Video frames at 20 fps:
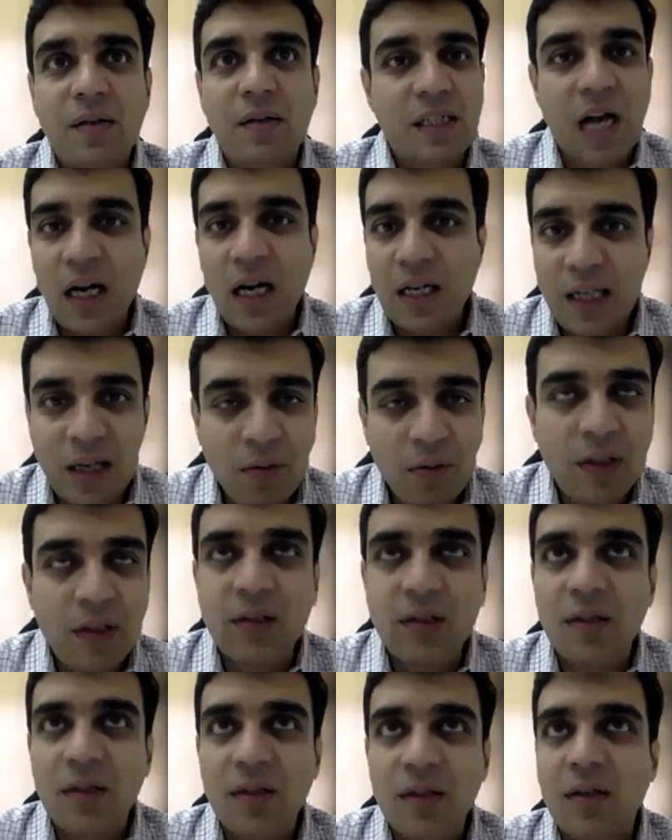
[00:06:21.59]
starting
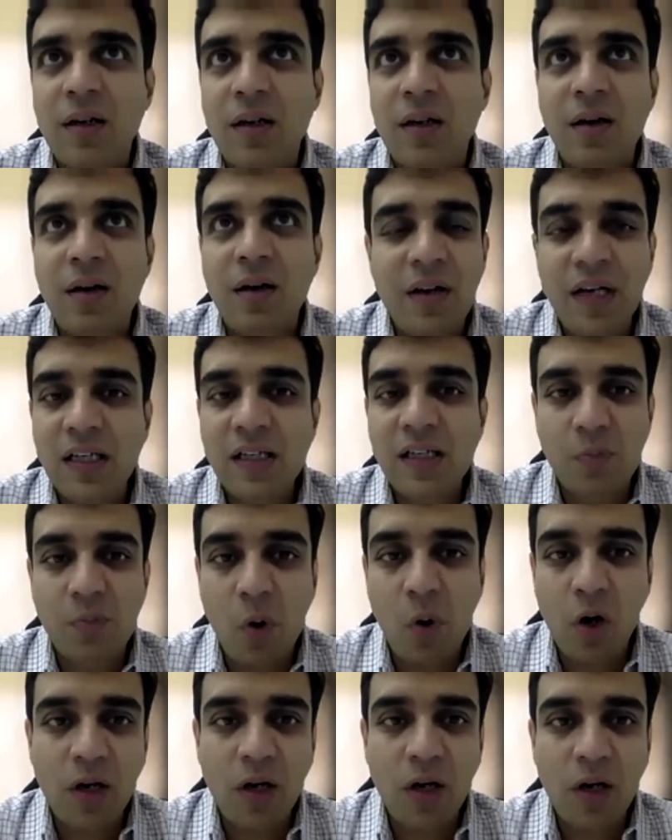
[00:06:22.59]
with a very
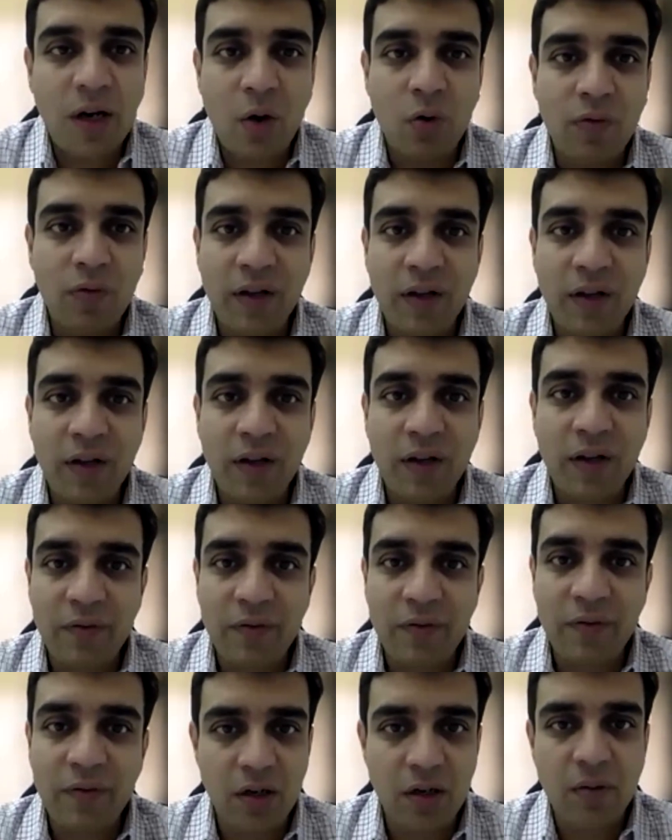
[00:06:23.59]
small round when we
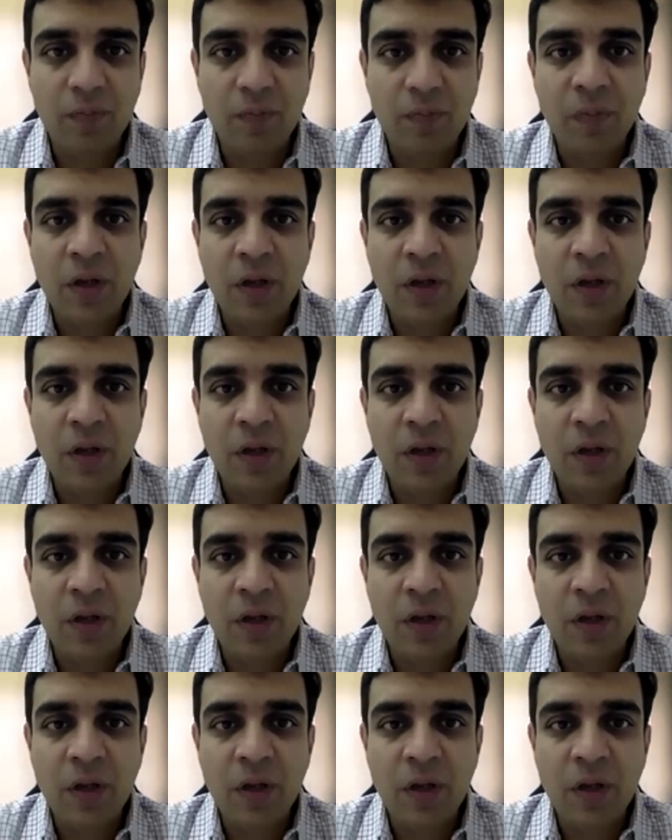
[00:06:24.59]
entered.